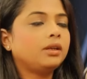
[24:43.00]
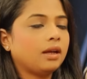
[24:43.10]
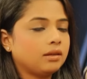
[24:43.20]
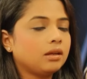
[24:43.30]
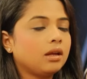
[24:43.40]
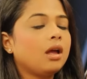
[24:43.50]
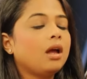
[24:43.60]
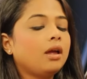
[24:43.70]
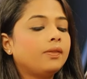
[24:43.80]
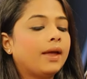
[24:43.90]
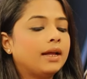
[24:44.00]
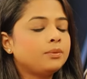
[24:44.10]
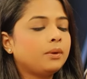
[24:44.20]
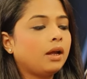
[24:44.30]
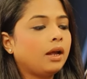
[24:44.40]
Yes.
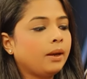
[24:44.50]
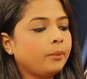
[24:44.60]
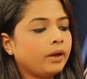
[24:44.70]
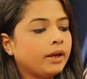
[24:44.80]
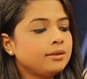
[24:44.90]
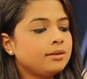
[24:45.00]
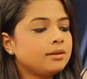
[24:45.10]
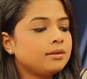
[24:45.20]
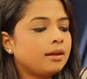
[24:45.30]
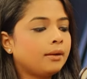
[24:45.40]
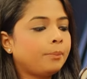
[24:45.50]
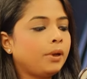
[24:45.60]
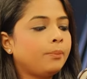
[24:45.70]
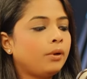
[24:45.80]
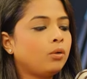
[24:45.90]
That's what I am against is that
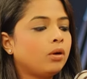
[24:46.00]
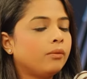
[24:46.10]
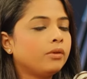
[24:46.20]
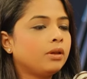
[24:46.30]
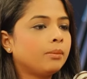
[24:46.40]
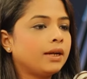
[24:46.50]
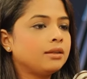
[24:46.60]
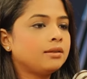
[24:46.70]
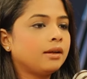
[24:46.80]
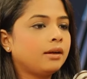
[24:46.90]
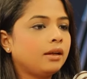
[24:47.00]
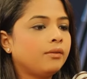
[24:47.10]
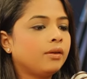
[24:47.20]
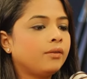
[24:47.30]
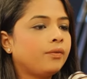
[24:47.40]
people who come with a mindset,
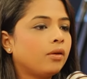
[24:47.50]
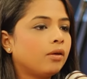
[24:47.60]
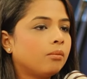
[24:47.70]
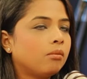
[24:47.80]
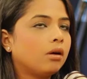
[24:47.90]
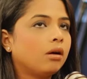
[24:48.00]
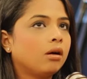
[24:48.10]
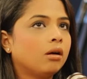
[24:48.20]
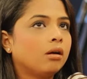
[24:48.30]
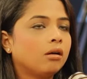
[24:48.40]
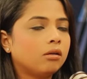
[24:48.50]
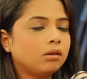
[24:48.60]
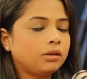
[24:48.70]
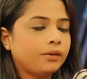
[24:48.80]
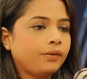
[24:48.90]
even from
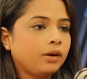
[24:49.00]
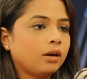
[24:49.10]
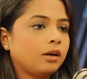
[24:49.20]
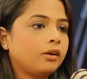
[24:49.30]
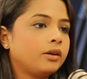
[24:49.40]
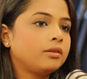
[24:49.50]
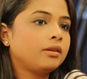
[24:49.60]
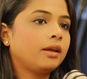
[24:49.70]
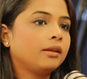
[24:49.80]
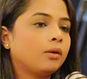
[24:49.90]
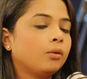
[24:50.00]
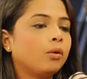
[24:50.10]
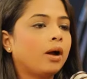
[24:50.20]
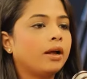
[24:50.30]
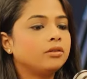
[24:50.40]
uh, different countries, saying that,
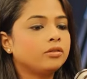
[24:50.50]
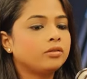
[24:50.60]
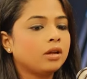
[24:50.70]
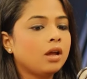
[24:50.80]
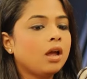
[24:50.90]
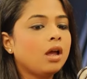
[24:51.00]
oh, I'll just